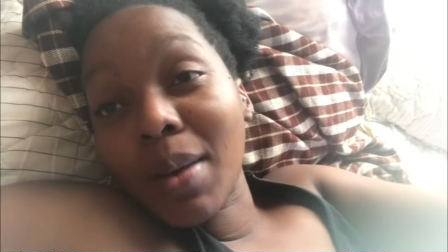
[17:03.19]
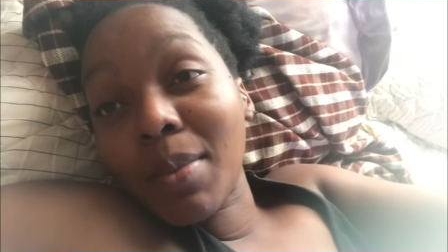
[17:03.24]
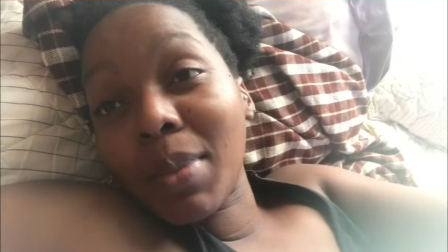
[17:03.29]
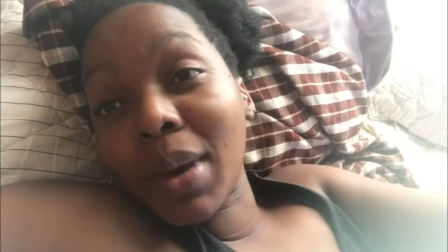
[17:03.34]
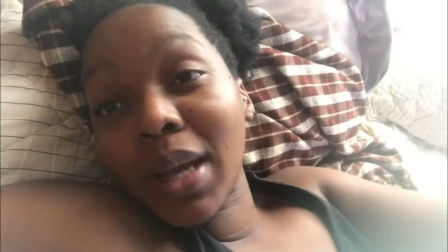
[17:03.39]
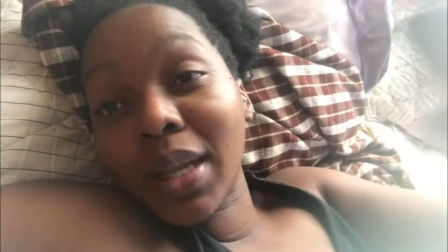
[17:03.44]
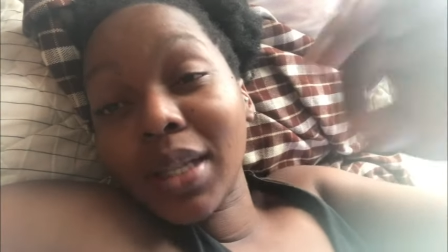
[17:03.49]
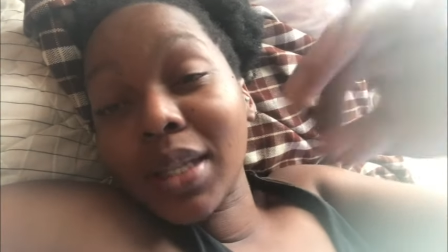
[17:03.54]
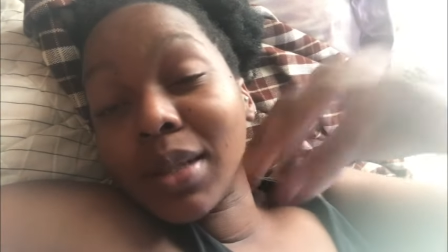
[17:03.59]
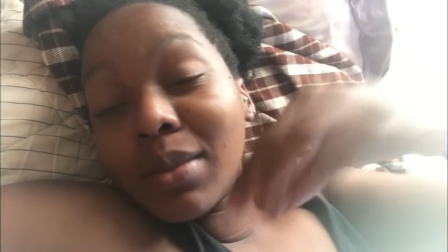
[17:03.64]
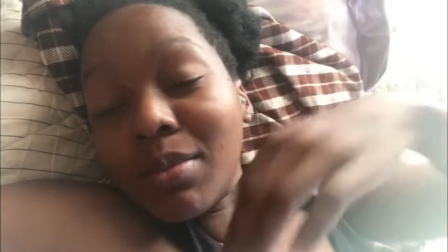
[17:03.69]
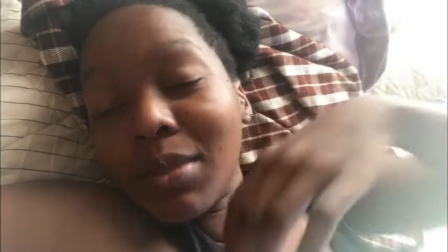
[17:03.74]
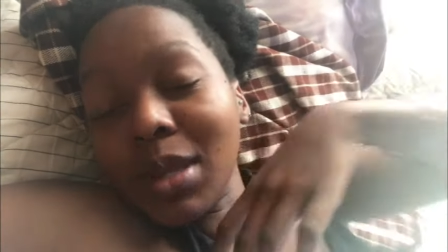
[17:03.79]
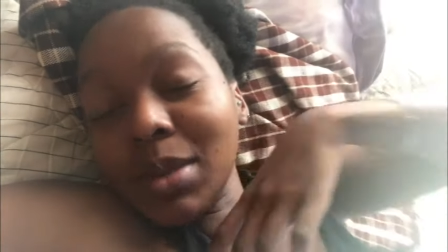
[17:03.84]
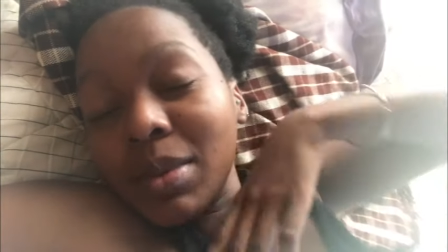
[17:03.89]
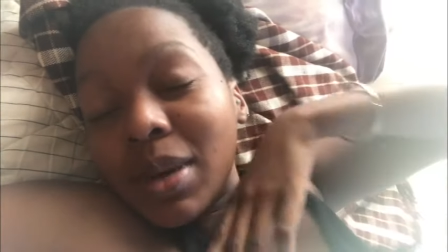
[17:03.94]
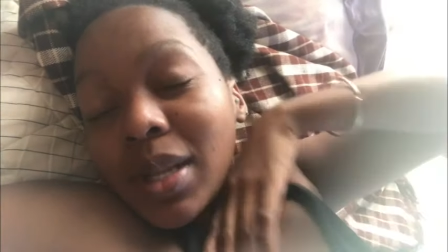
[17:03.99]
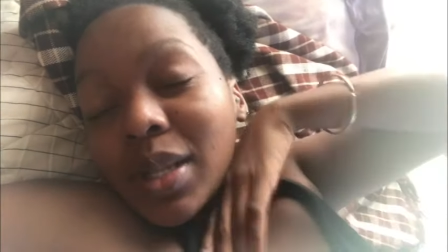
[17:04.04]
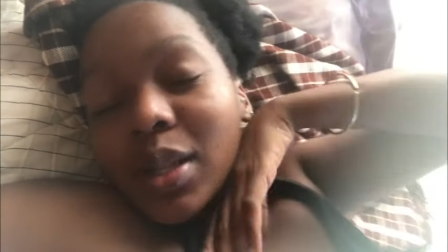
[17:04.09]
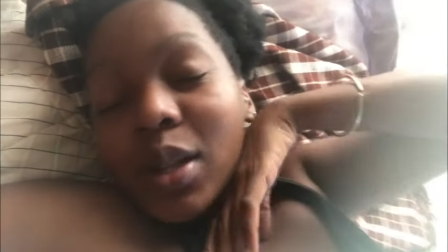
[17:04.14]
but me
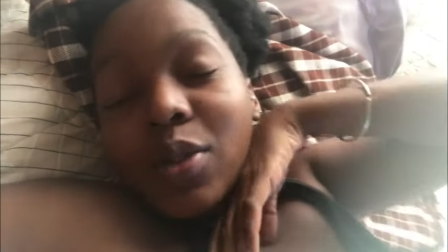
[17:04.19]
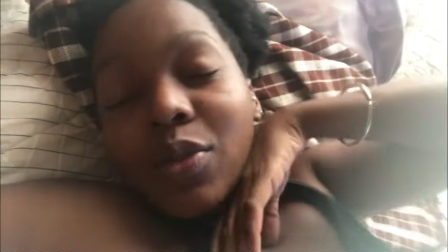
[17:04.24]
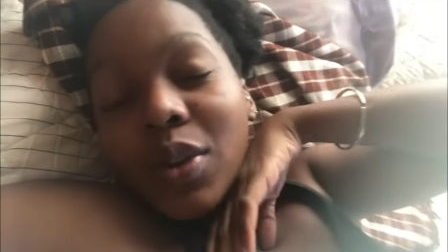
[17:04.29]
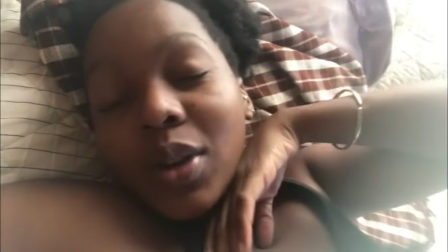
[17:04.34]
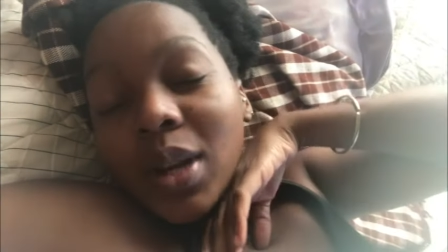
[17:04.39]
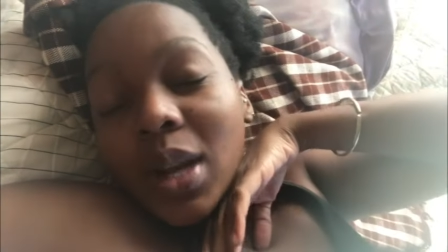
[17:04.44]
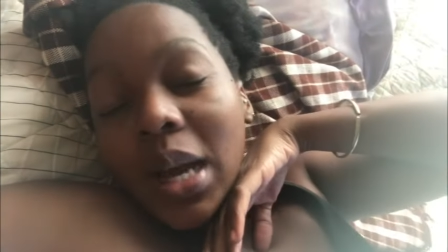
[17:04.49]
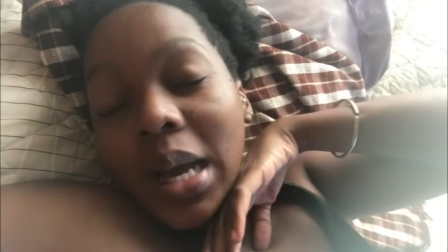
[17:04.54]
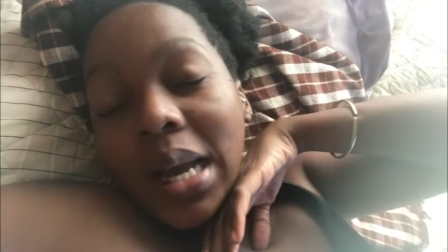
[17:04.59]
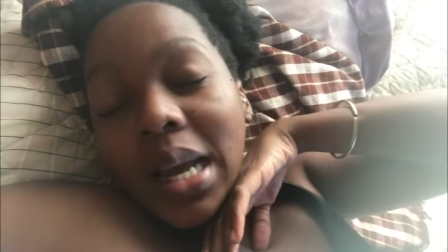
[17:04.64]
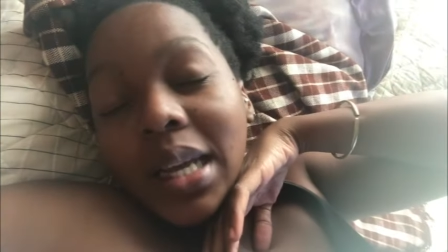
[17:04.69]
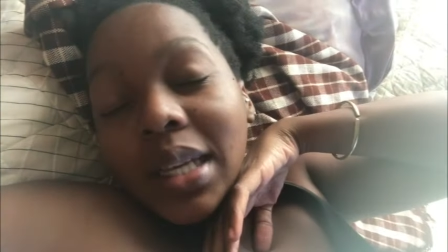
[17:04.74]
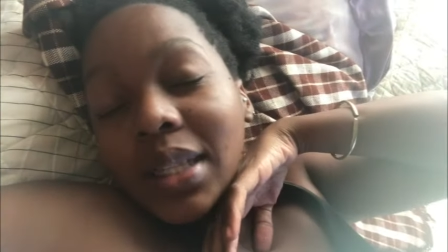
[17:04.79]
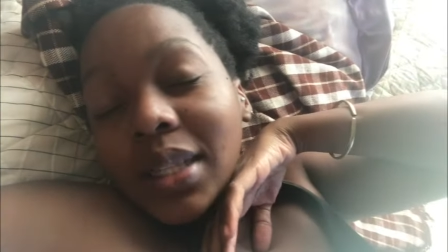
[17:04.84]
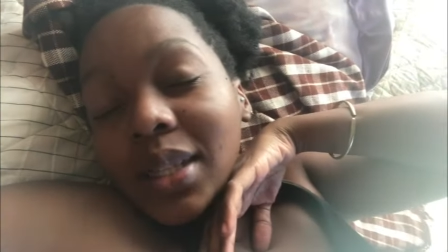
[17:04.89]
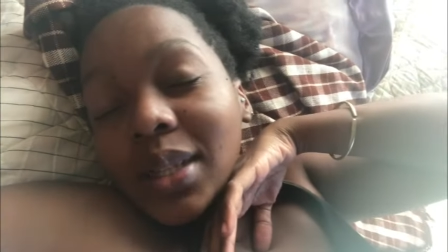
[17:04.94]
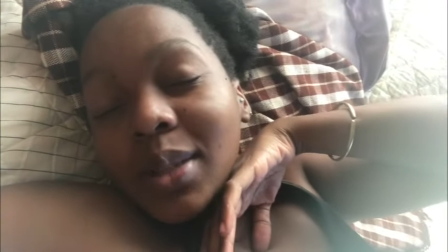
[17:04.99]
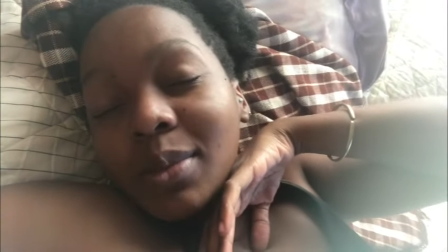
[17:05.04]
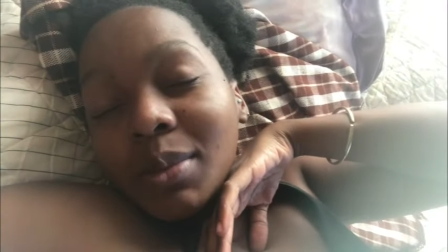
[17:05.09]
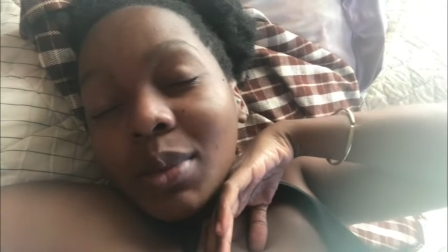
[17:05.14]
myself and i i
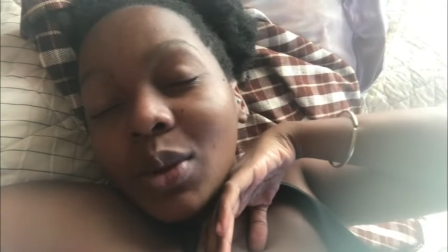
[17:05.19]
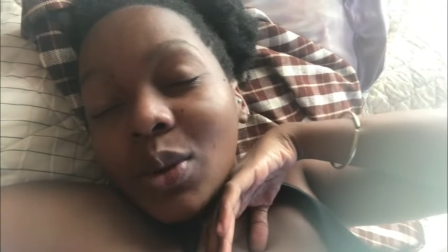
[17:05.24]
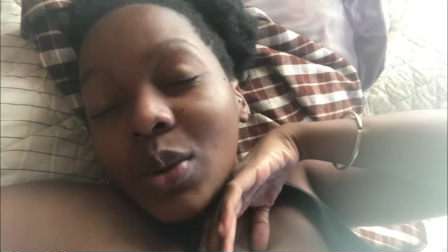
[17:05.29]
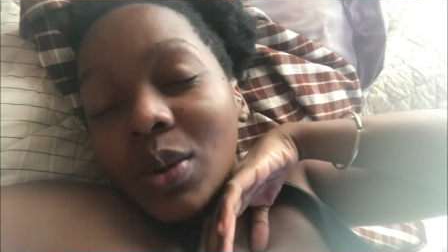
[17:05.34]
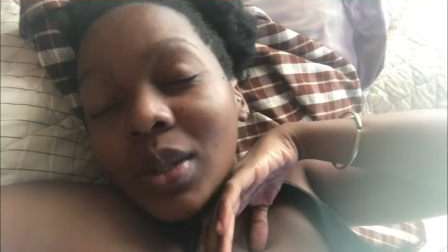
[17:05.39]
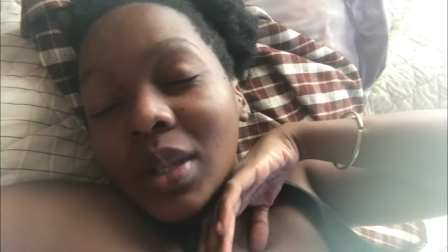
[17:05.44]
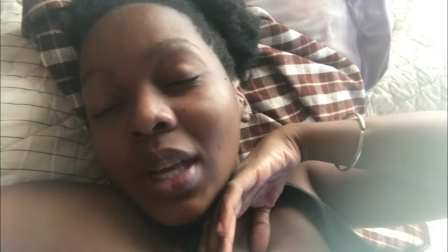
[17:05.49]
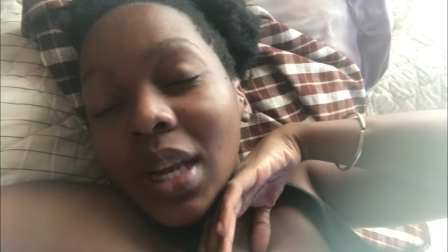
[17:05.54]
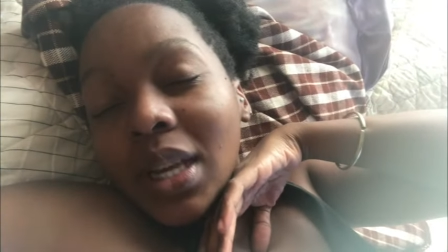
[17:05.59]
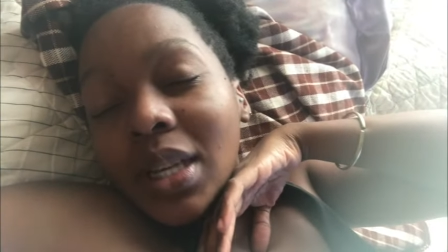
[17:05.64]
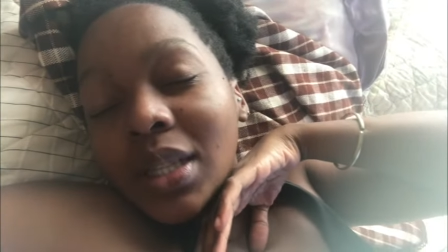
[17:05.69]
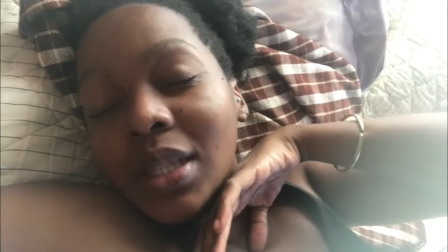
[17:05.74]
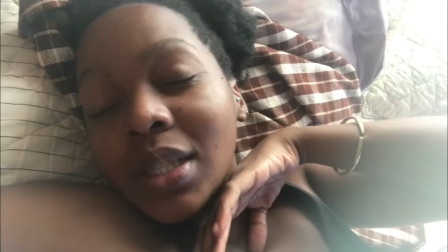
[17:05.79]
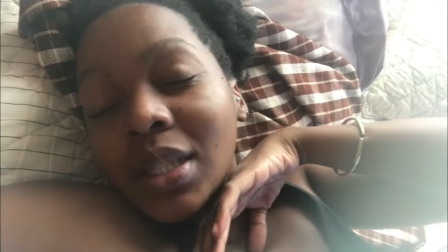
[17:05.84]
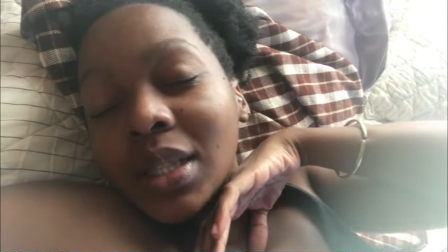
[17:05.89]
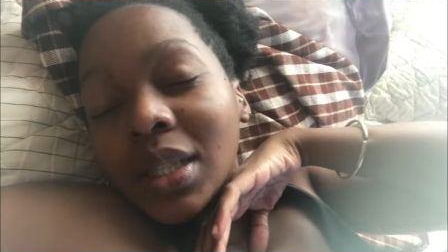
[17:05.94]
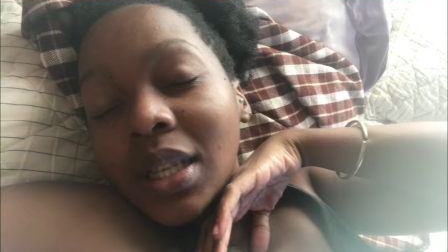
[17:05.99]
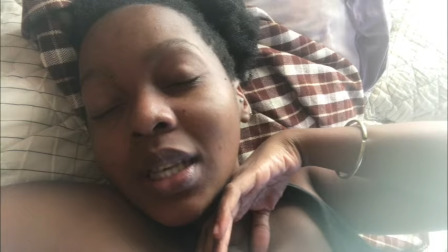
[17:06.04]
didn't because guys